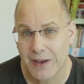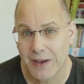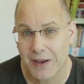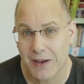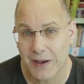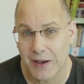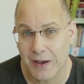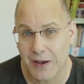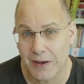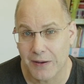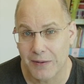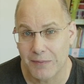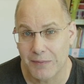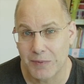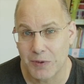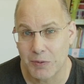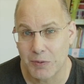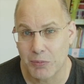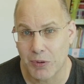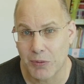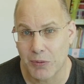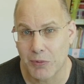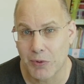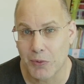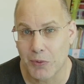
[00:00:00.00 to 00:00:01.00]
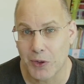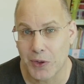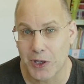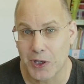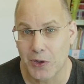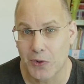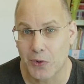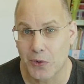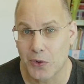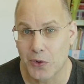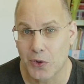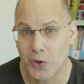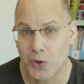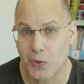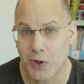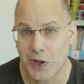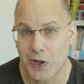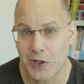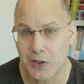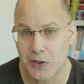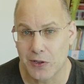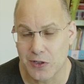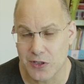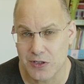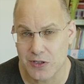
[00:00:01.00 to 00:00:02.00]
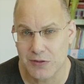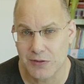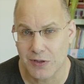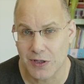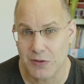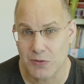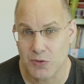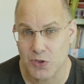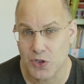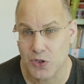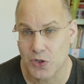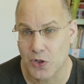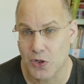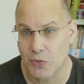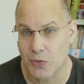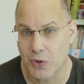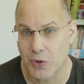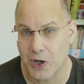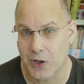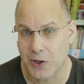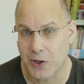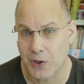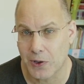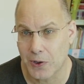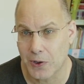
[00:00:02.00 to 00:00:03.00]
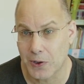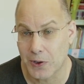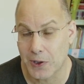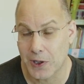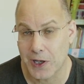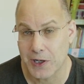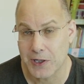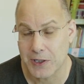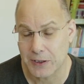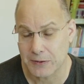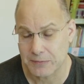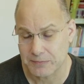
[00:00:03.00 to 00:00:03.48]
you probably want to get on her waiting list sooner rather than later.